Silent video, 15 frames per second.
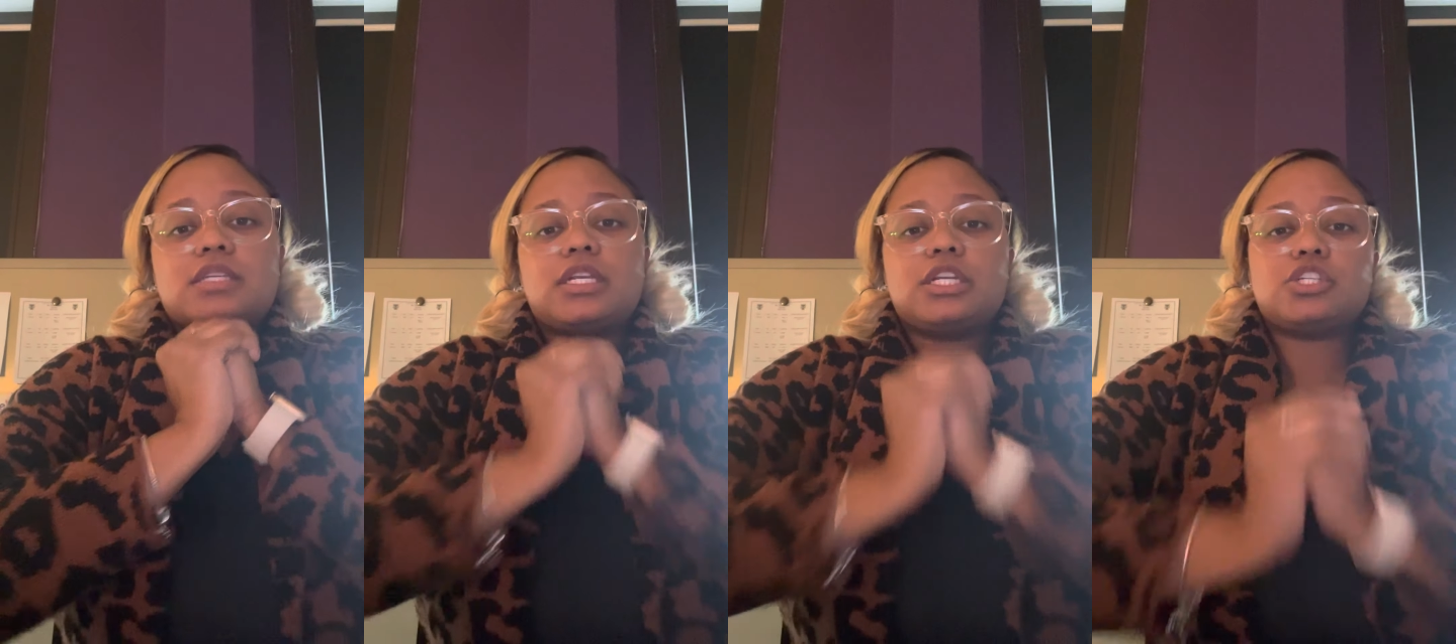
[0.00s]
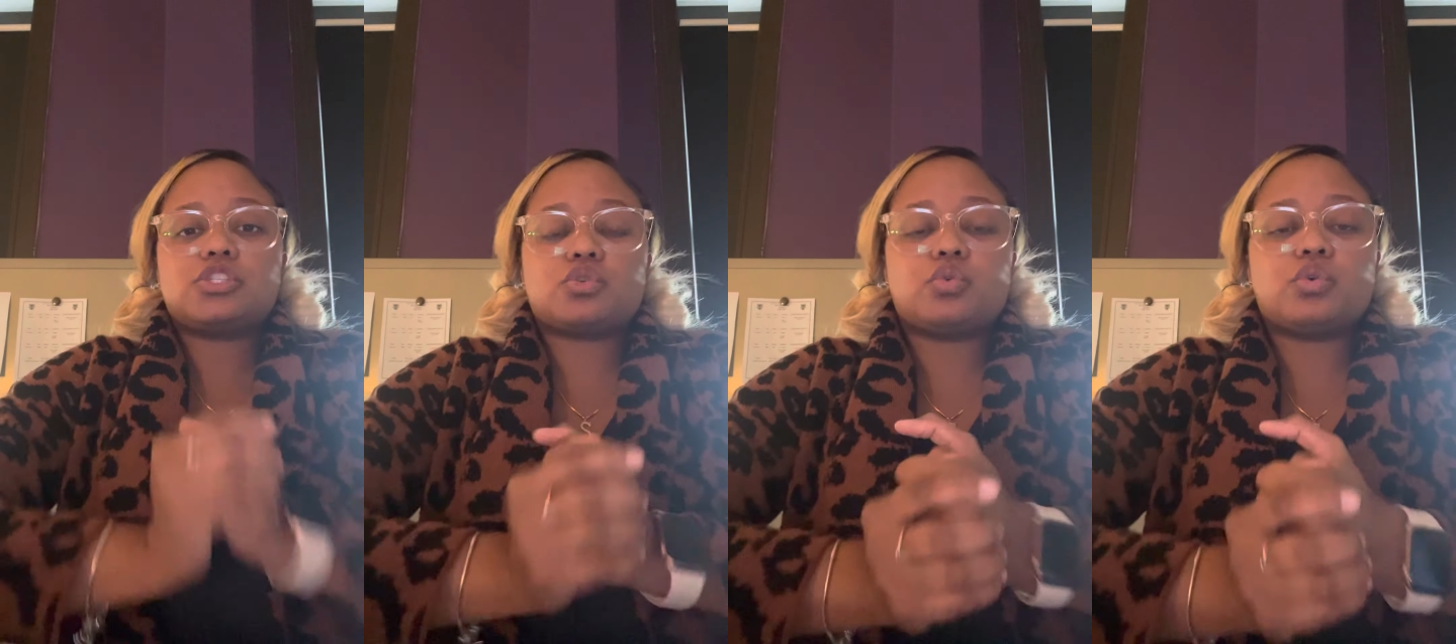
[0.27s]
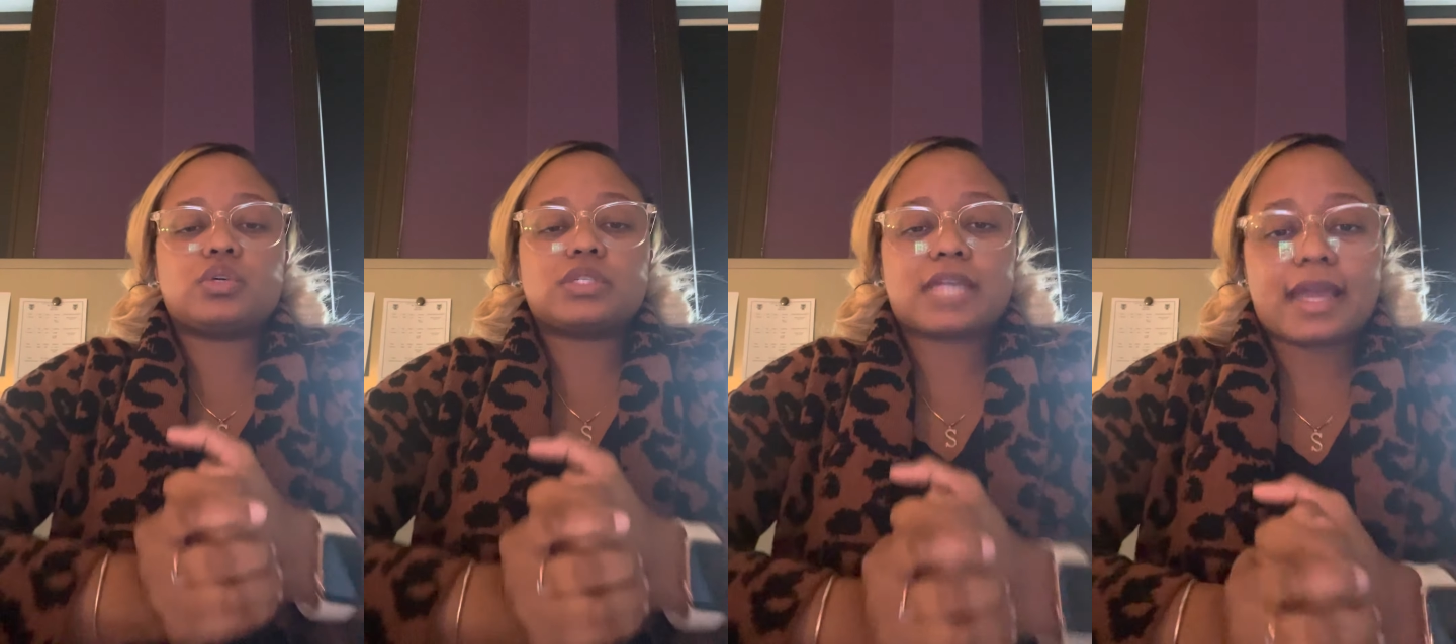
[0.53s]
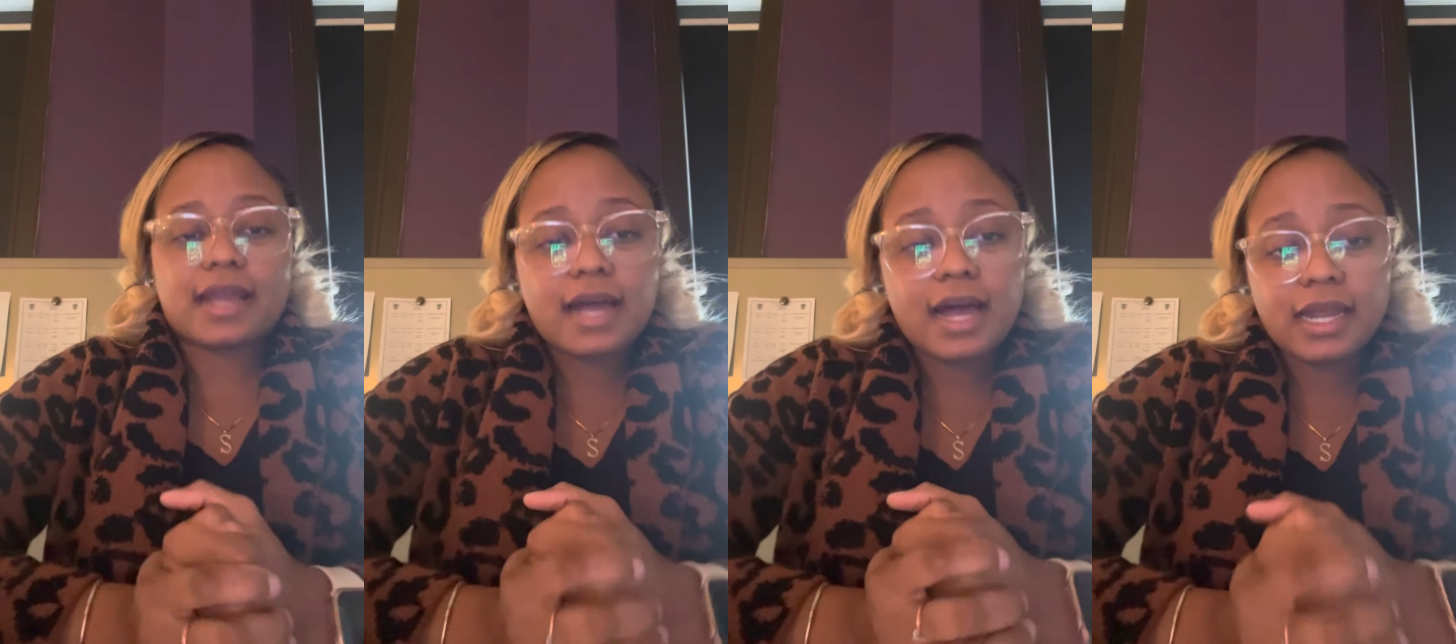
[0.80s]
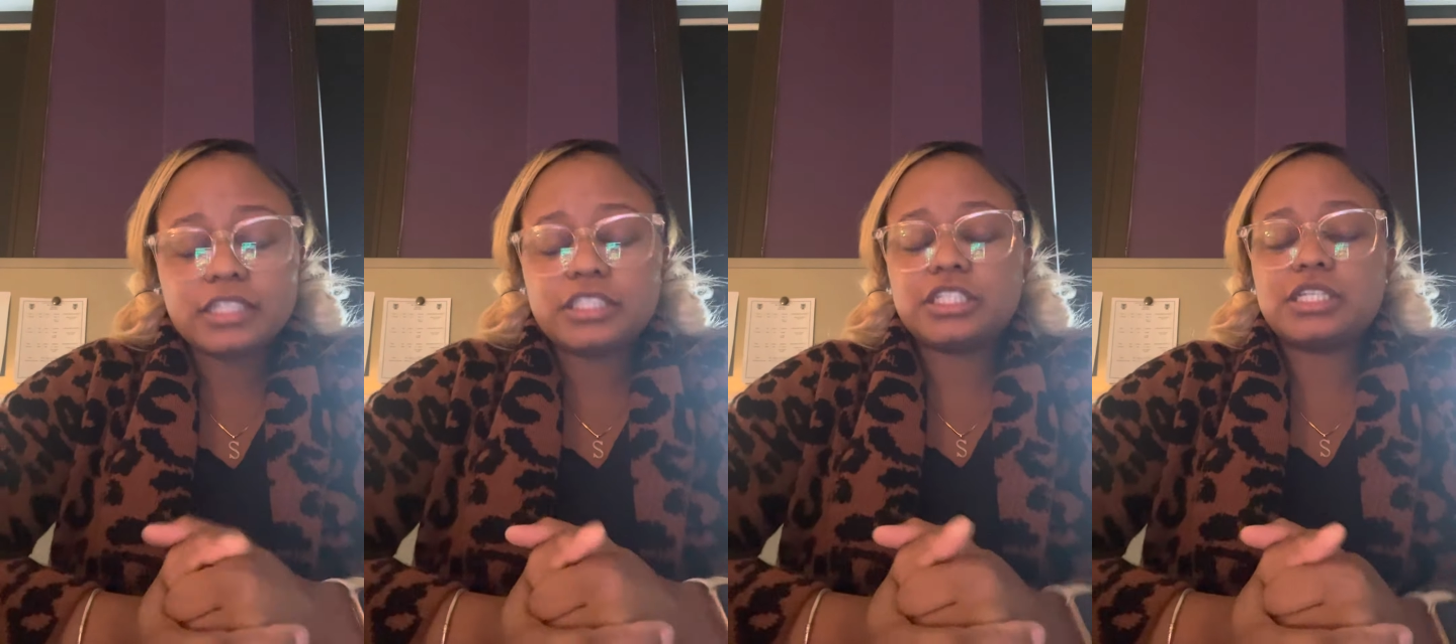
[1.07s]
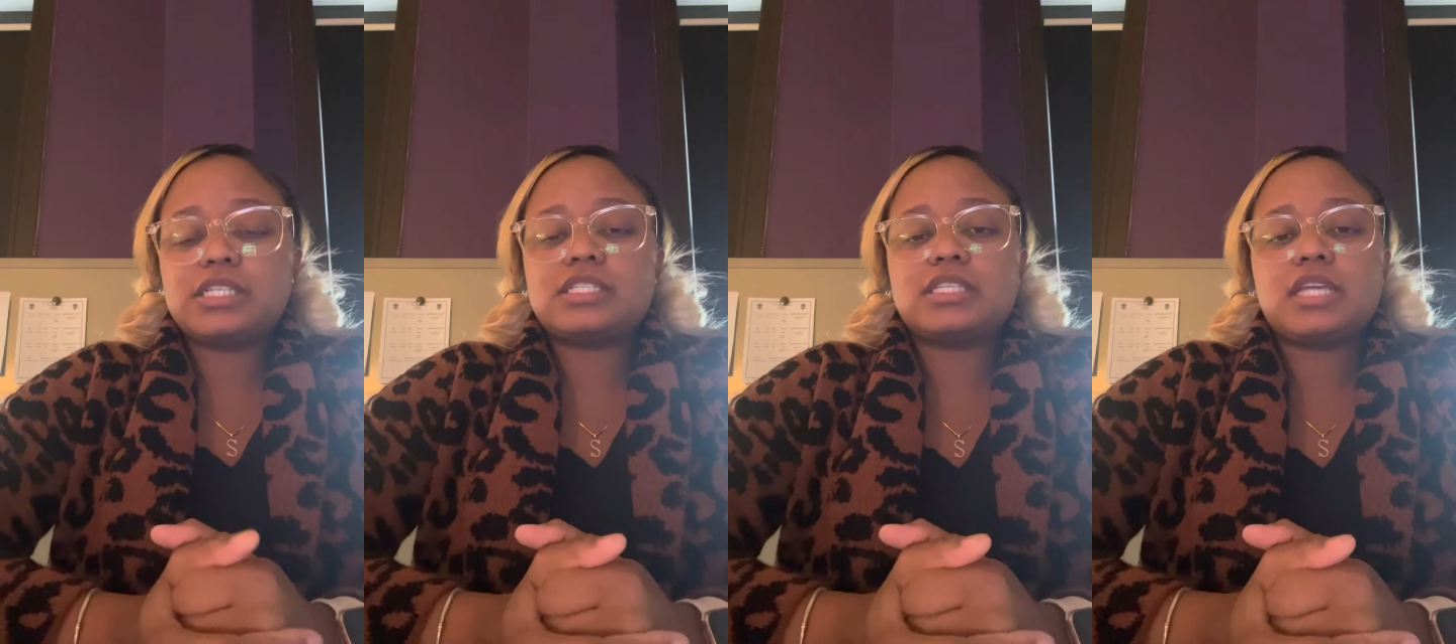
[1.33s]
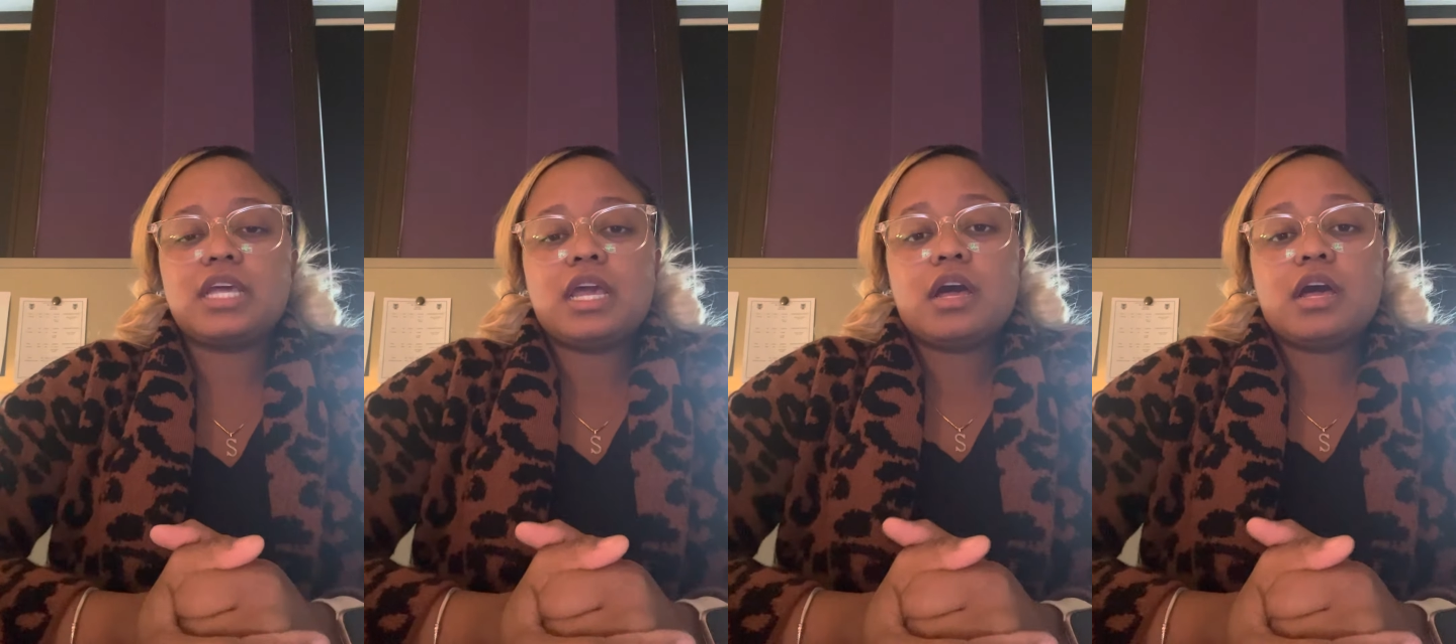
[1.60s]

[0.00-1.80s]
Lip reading: any school psychologist,